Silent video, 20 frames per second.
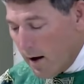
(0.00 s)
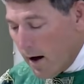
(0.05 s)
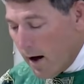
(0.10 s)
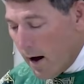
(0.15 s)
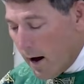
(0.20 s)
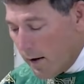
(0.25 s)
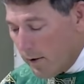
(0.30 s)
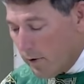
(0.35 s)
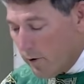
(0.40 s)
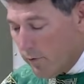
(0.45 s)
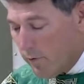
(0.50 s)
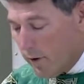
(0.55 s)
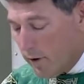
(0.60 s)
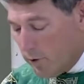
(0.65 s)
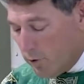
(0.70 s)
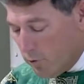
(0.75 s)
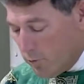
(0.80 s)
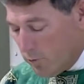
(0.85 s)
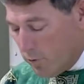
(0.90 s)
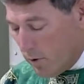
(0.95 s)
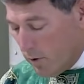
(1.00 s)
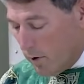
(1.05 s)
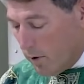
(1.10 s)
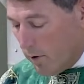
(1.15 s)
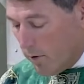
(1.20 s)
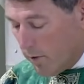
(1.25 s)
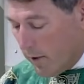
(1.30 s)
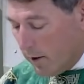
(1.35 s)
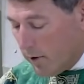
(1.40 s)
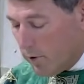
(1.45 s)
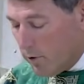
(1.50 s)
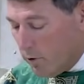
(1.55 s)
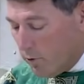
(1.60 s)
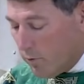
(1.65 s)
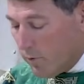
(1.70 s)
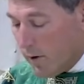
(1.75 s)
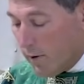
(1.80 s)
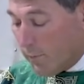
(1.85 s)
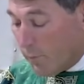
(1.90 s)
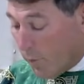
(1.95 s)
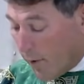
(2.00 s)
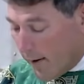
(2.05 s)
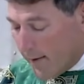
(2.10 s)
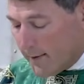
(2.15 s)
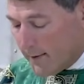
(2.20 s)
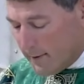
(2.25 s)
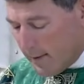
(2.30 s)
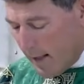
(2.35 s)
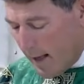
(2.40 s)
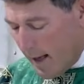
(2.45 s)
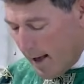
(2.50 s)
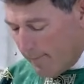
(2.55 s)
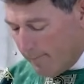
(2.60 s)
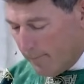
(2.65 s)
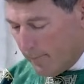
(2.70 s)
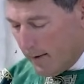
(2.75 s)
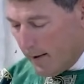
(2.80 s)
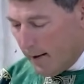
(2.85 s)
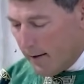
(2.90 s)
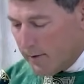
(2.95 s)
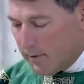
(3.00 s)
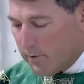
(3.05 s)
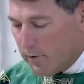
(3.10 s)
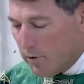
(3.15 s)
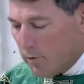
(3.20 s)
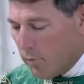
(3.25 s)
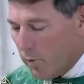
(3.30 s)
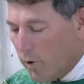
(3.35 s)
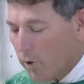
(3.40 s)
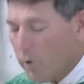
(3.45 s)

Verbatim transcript: i know that you that you embrace that and so we are